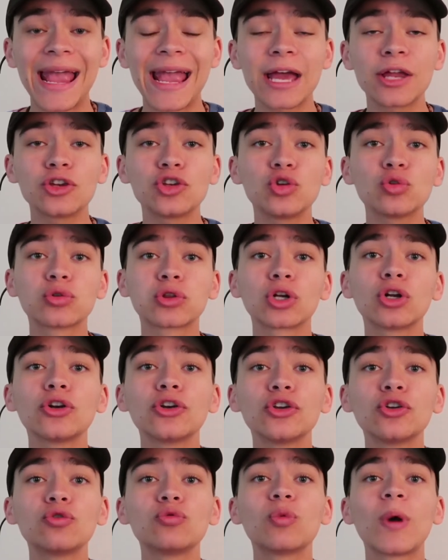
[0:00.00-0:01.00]
and you
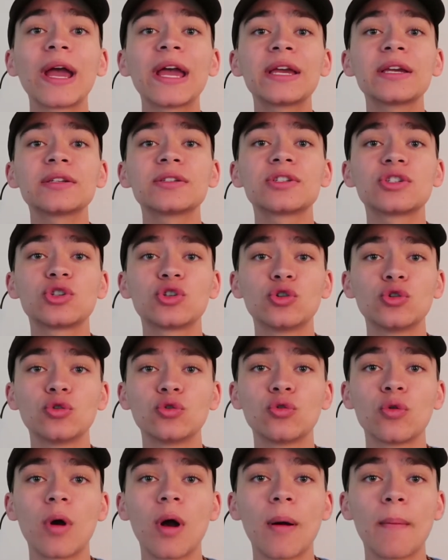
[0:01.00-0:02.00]
learn new ways
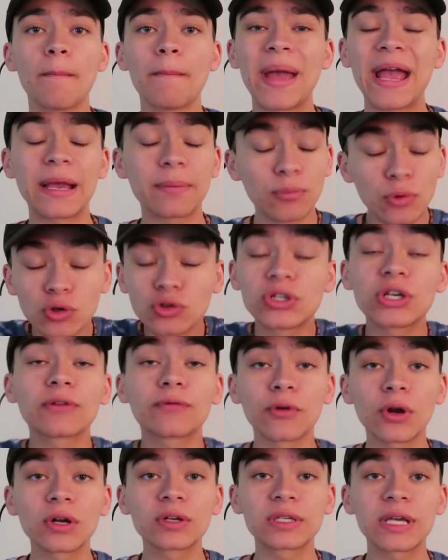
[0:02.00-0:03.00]
to make
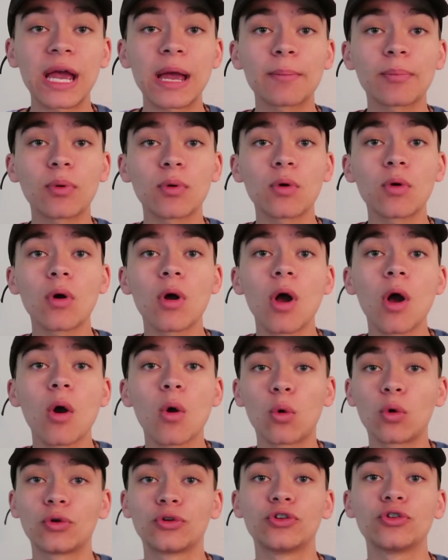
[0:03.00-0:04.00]
music, for example,
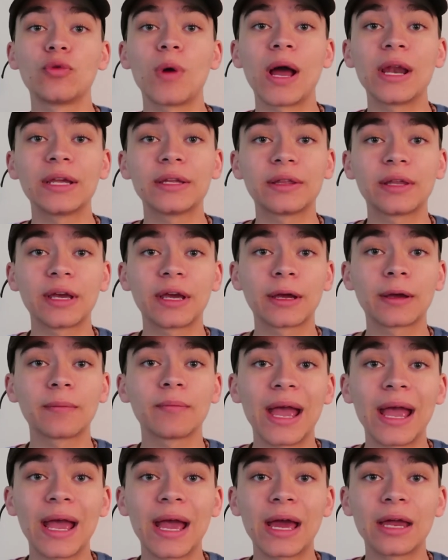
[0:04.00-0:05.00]
or do anything,
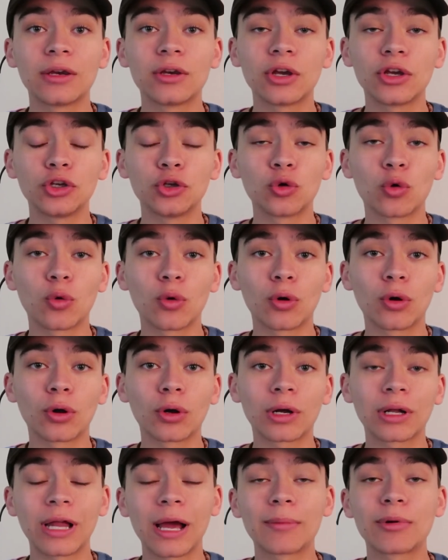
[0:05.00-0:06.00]
and
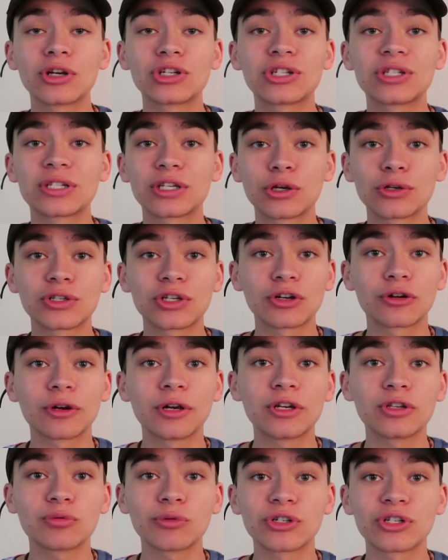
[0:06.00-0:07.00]
your collaboration skills
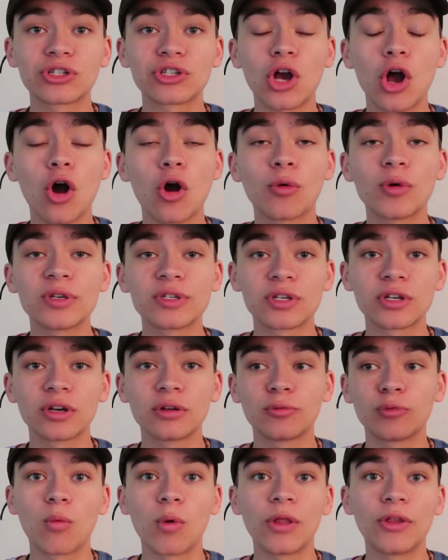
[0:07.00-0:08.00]
increase, which is always
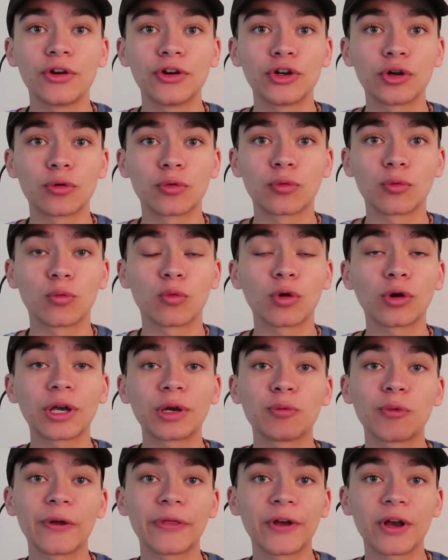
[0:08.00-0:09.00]
good. Whether you're
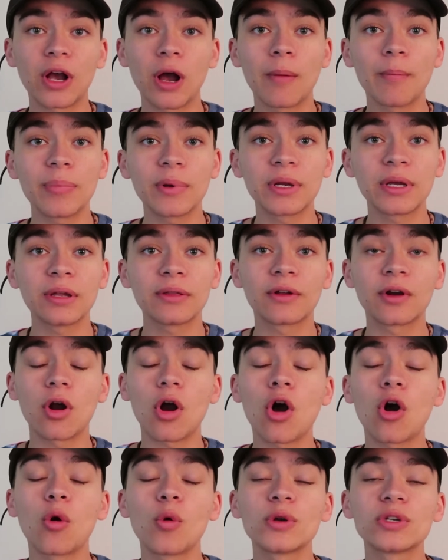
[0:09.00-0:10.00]
working with a company, they're
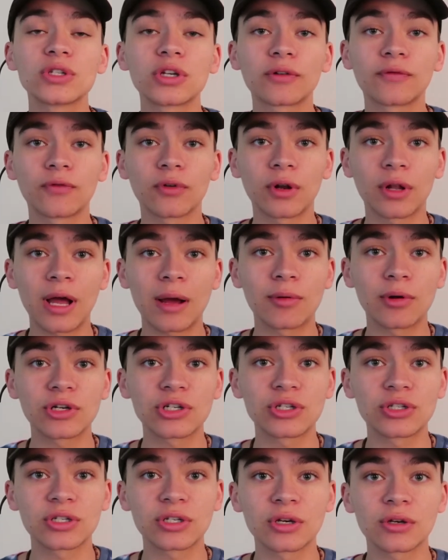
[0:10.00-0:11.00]
always looking for
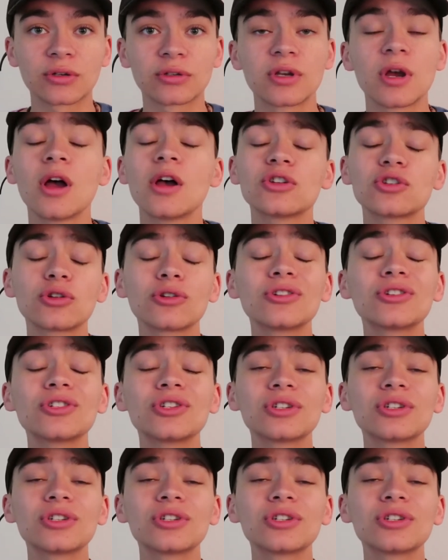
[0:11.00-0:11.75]
collaboration skills. So